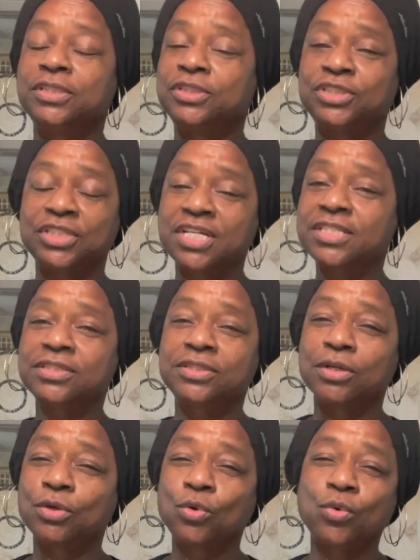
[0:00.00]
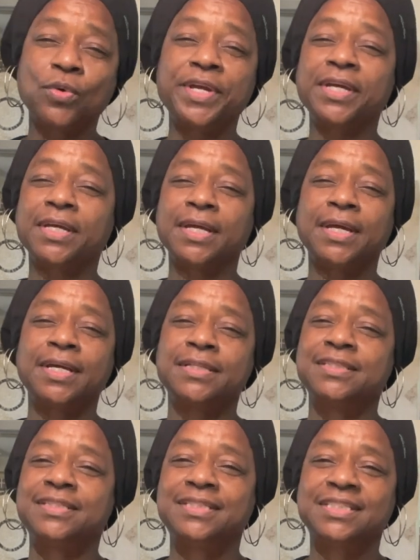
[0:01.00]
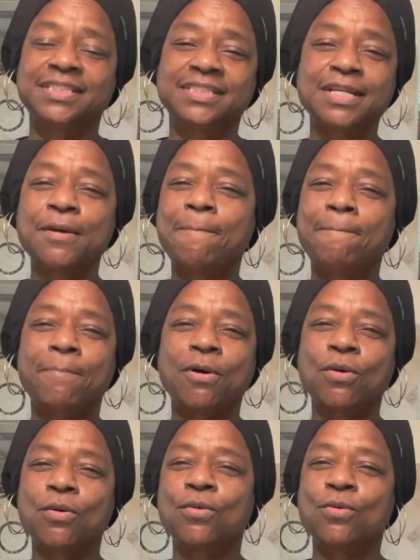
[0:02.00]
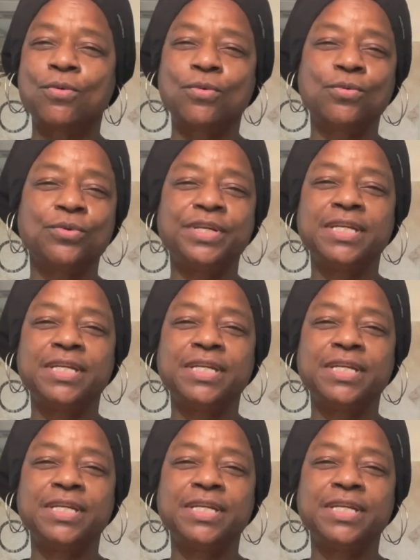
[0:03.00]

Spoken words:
just a quick and simple,